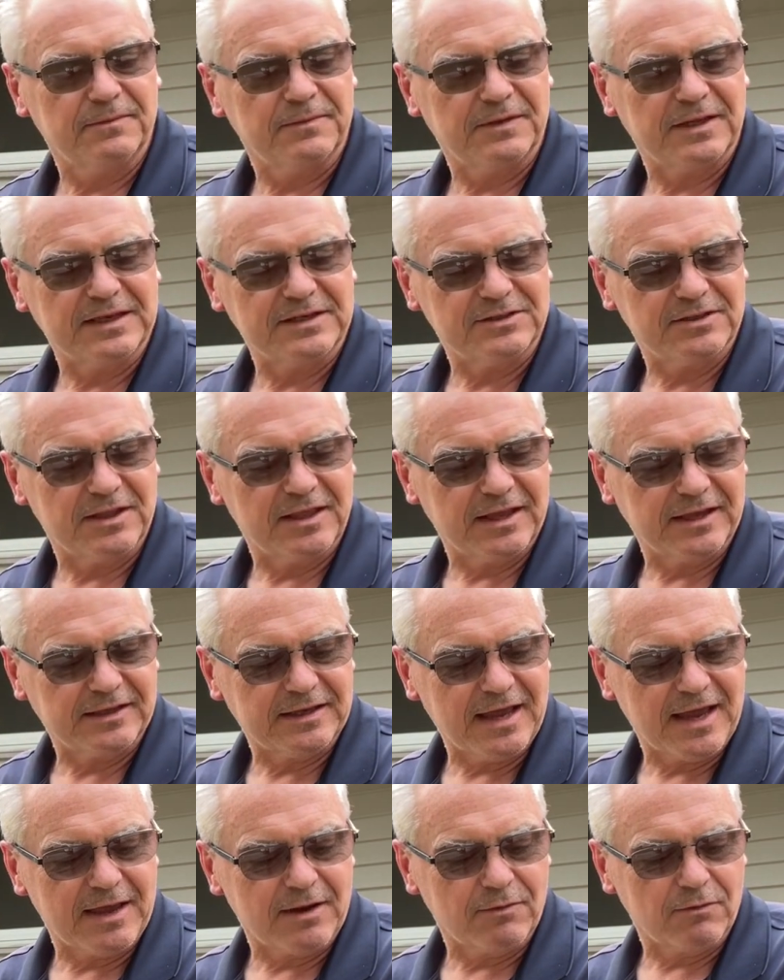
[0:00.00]
things like
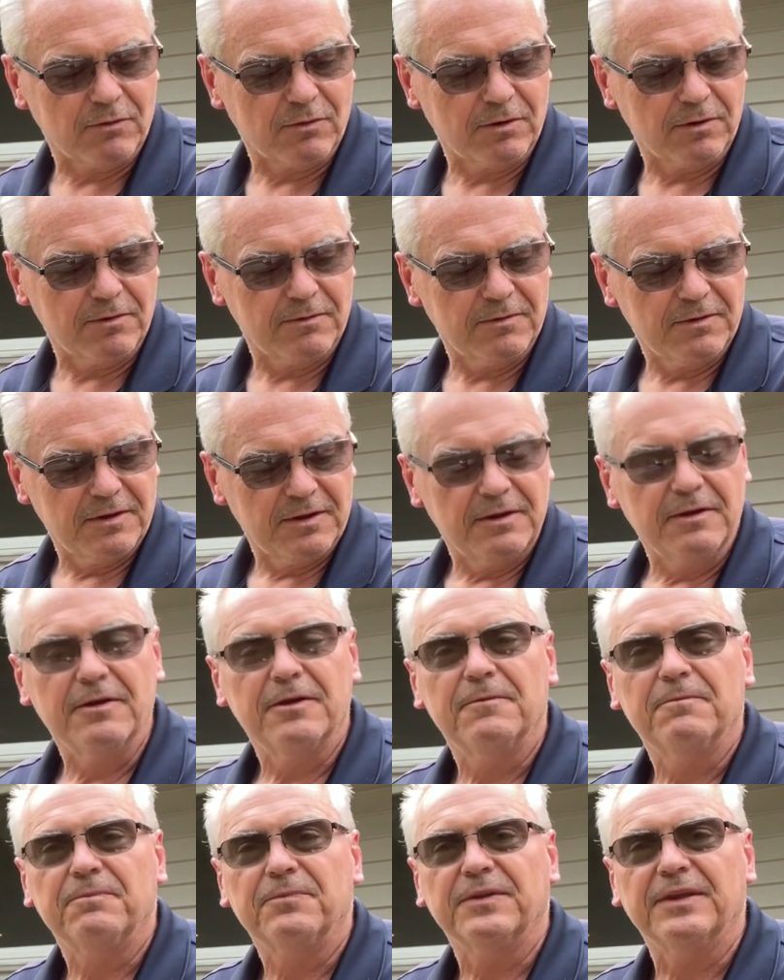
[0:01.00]
that were
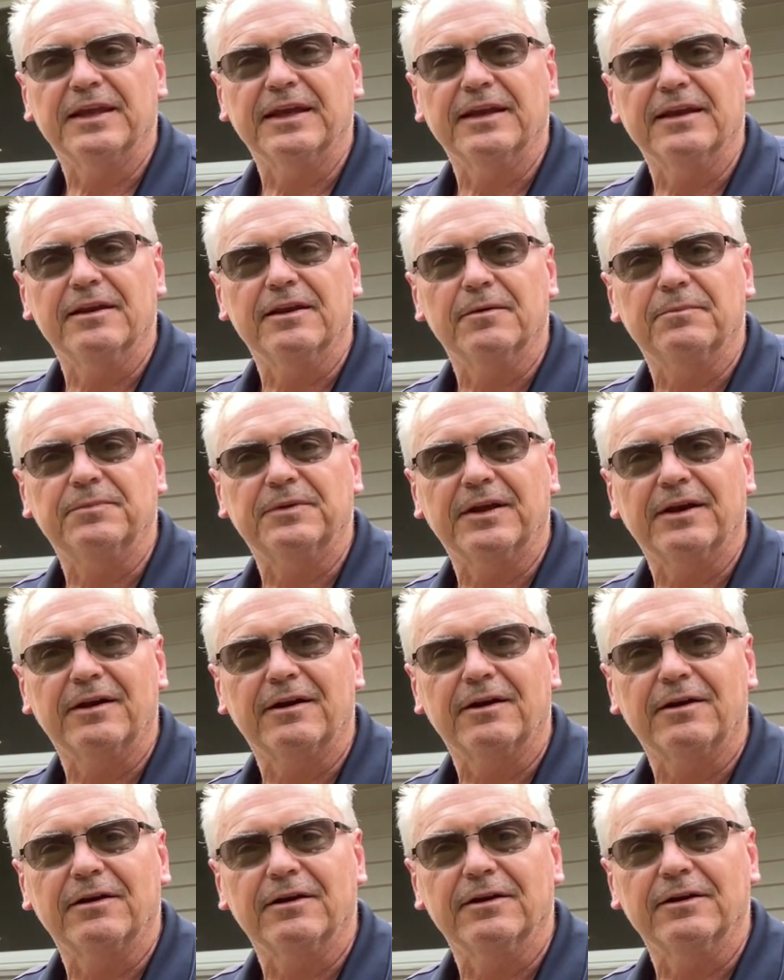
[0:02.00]
getting up there.